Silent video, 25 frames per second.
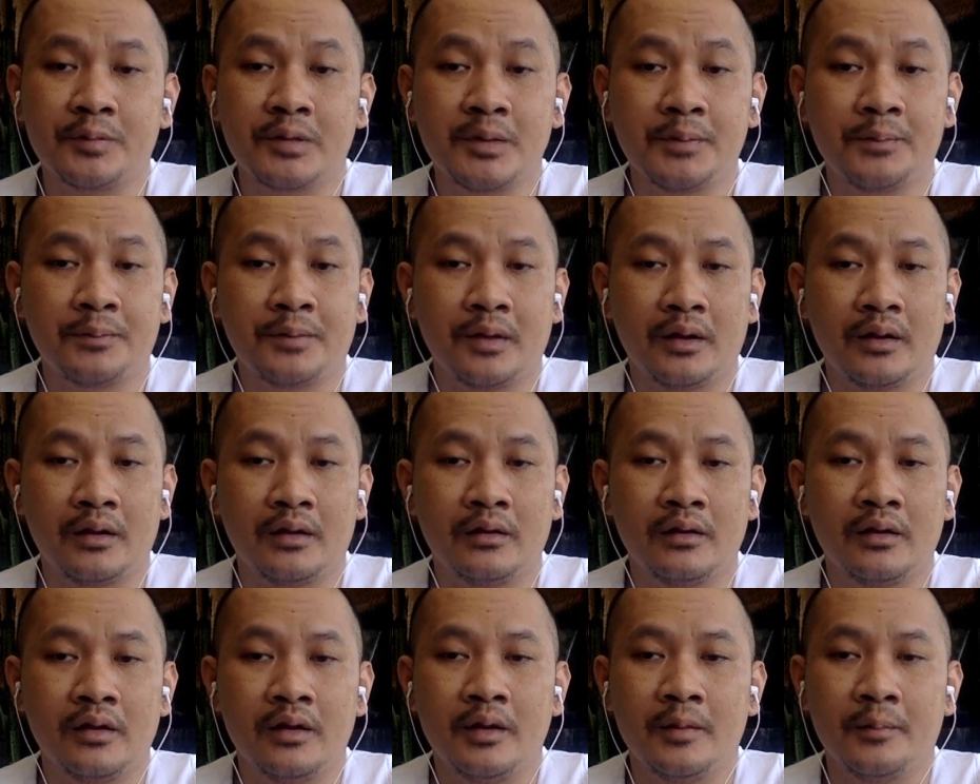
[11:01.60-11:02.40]
people
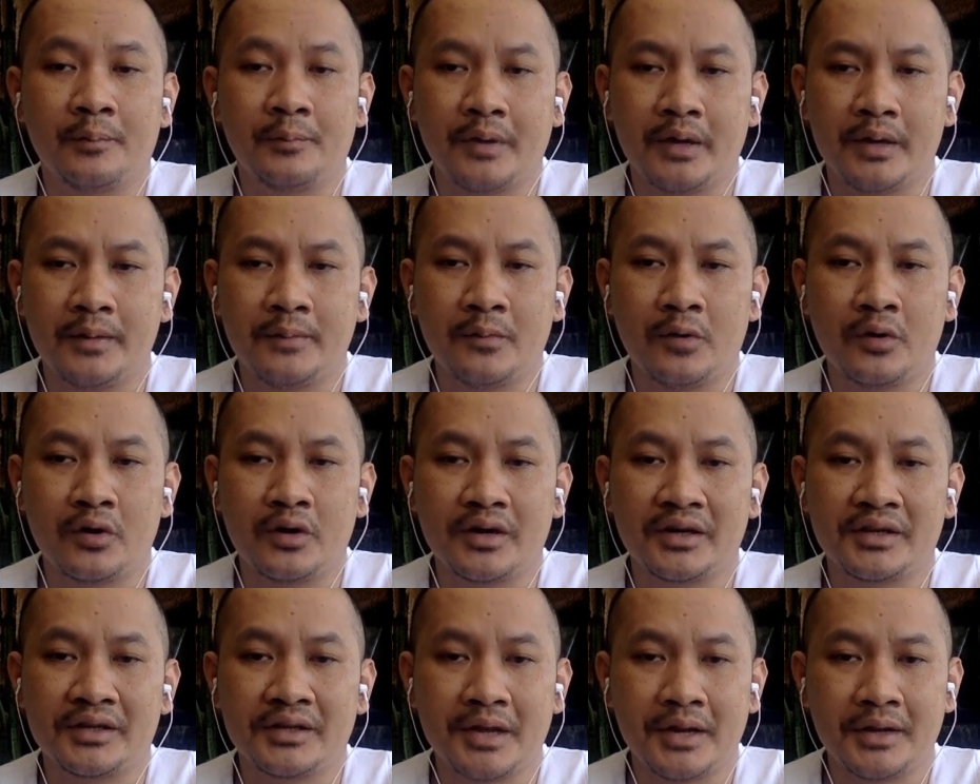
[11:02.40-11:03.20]
pay more
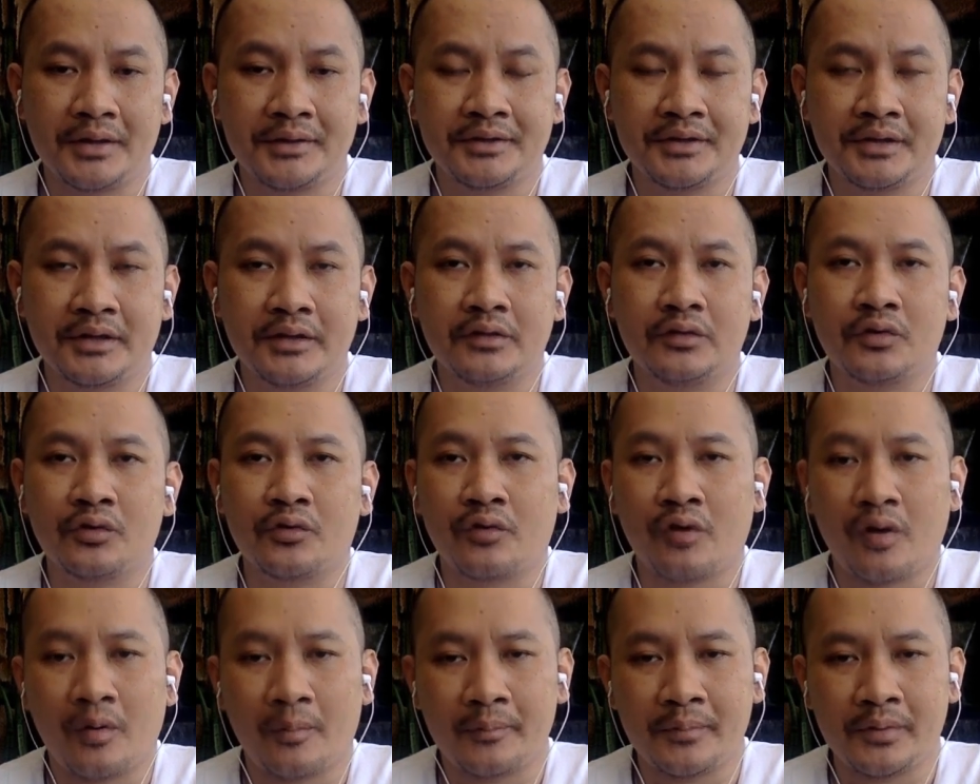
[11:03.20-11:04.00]
attention to
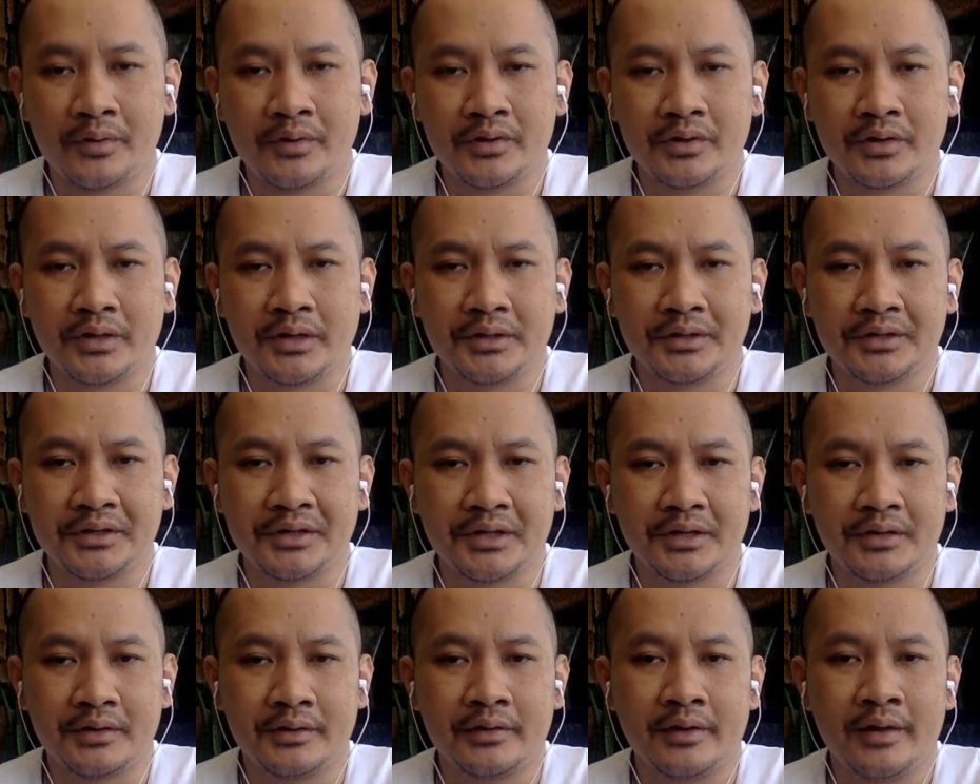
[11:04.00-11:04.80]

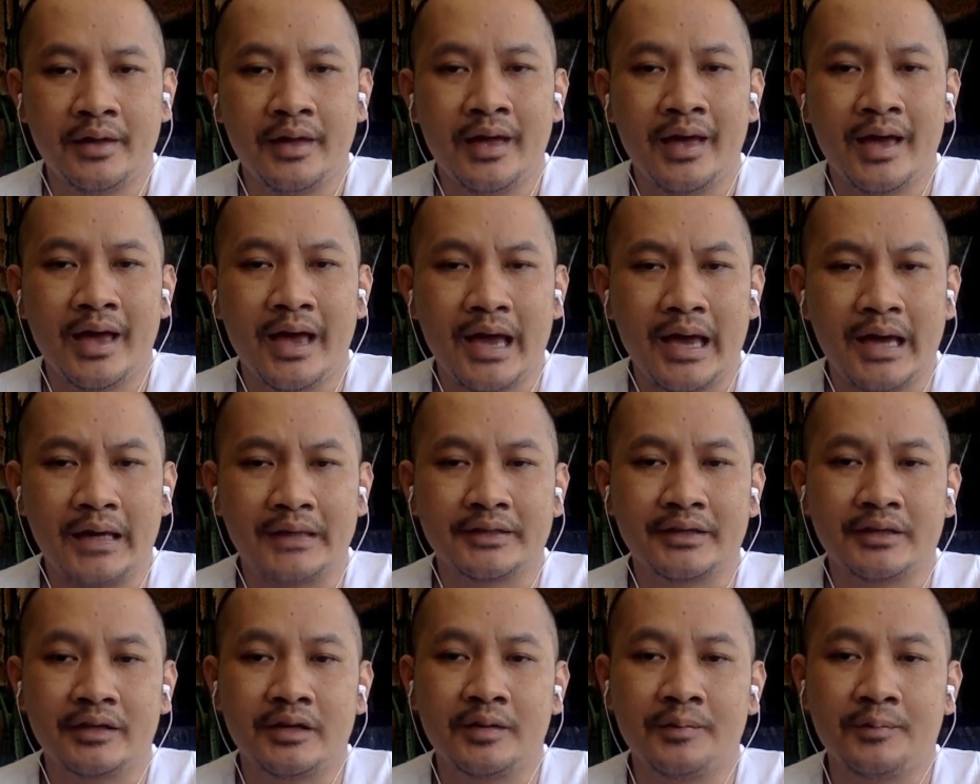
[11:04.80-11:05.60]
communication
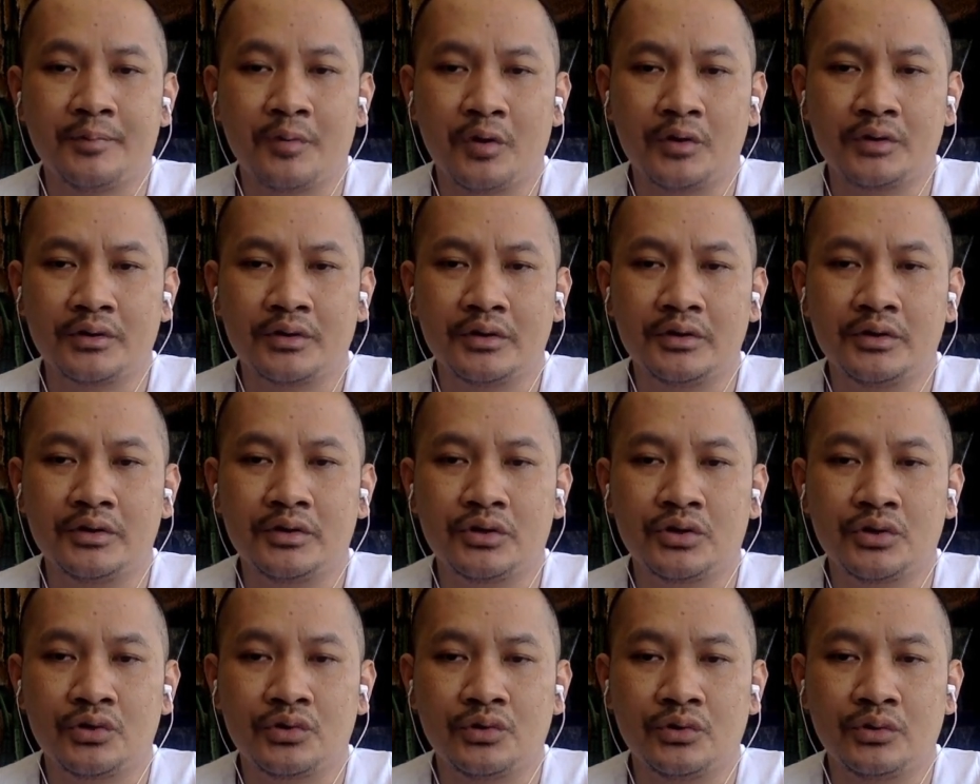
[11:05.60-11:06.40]
as an important
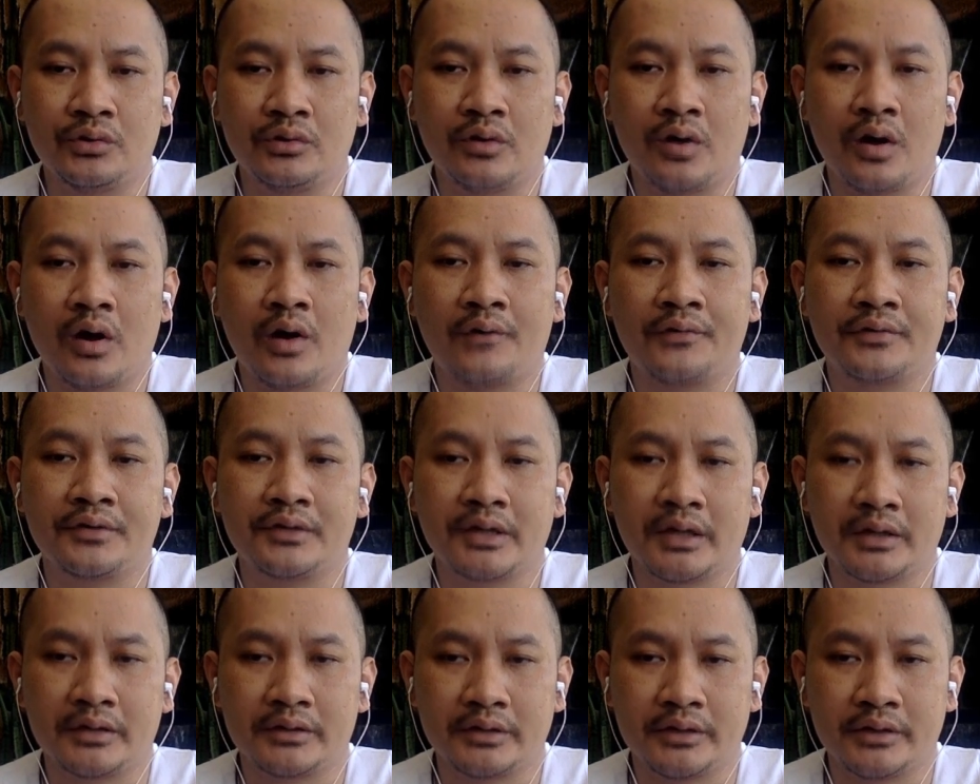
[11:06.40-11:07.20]
tool of
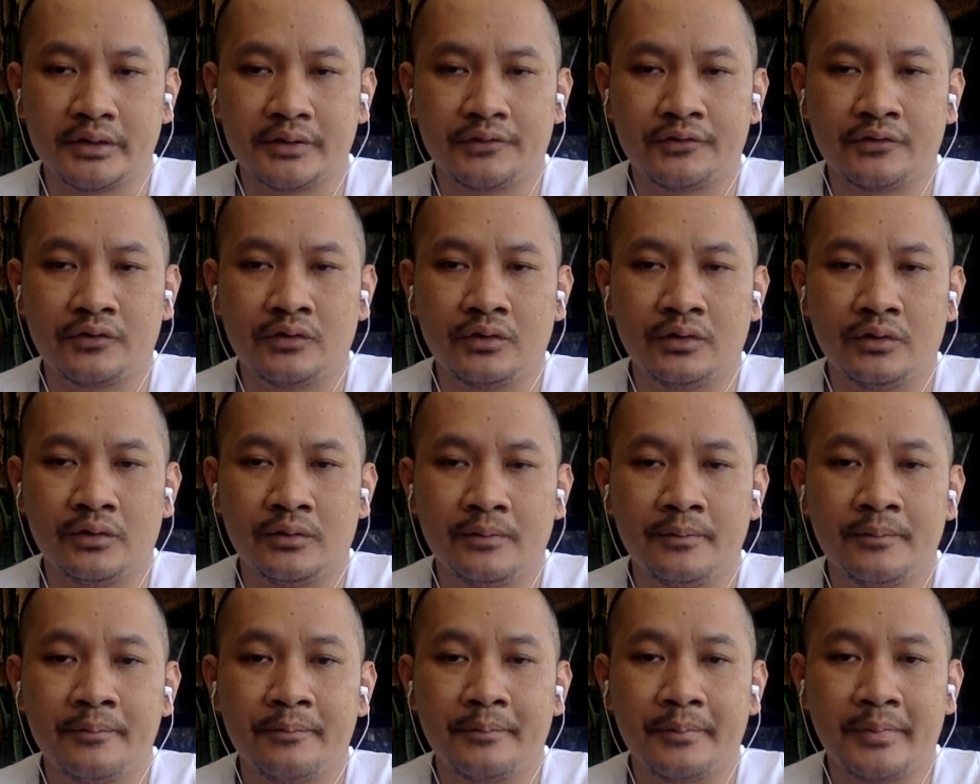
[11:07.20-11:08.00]
successful
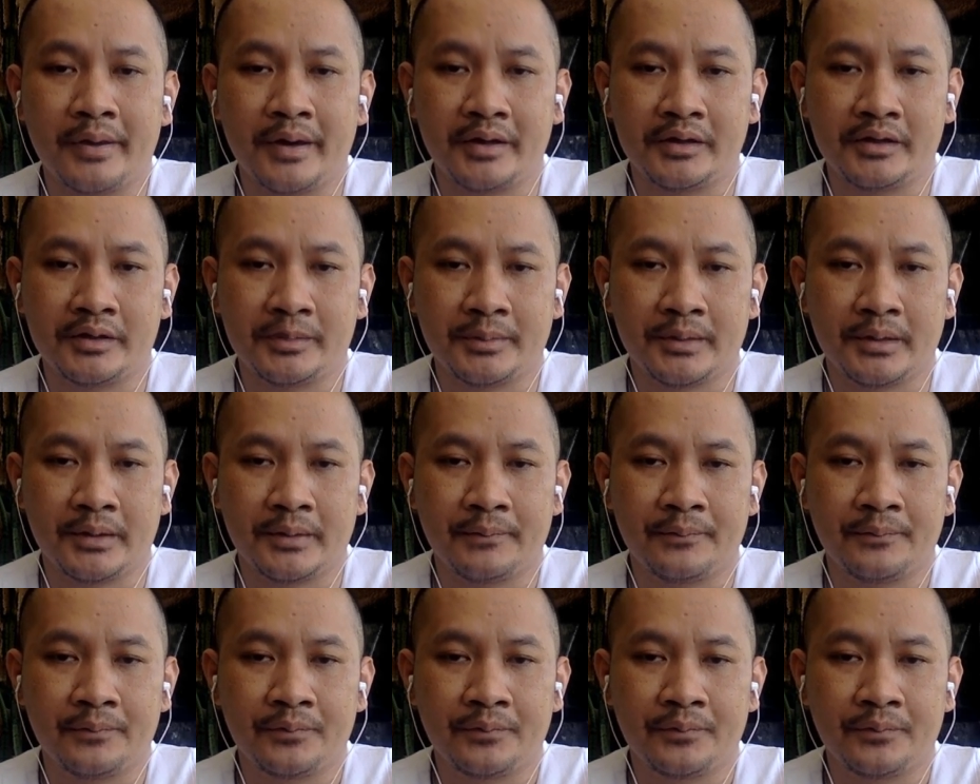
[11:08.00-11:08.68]
management.